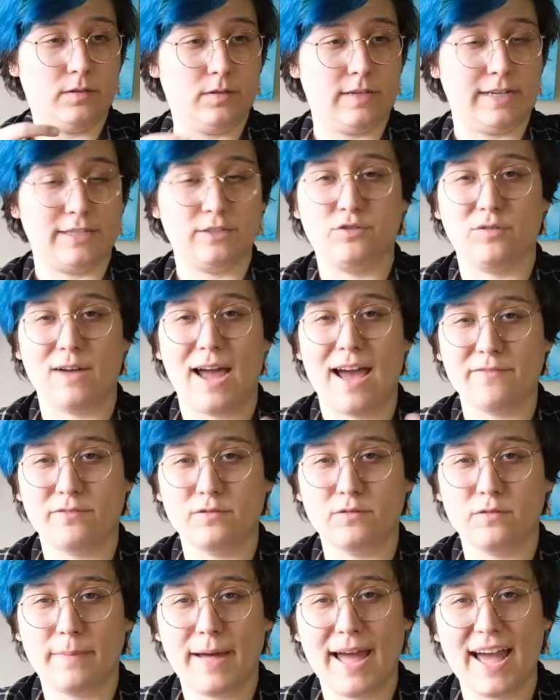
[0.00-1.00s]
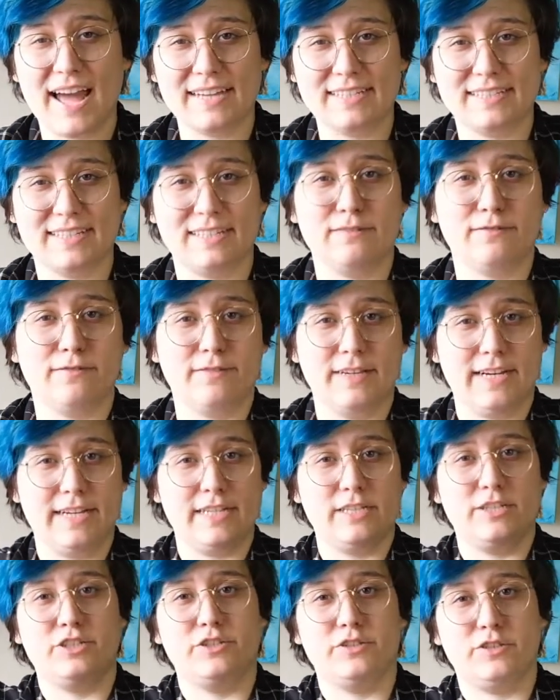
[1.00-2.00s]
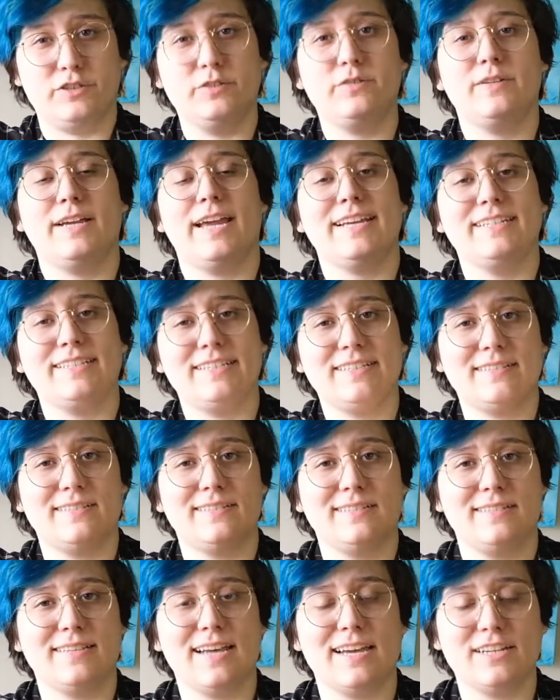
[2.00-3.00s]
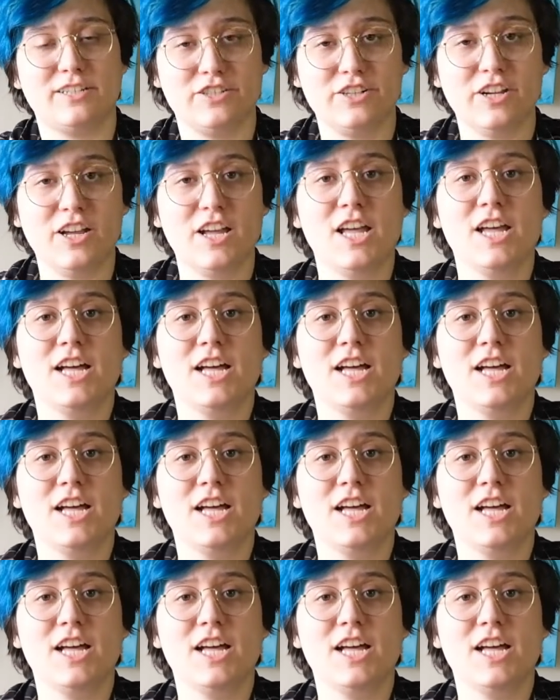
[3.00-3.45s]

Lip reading: like travel bags that fit into suitcases and such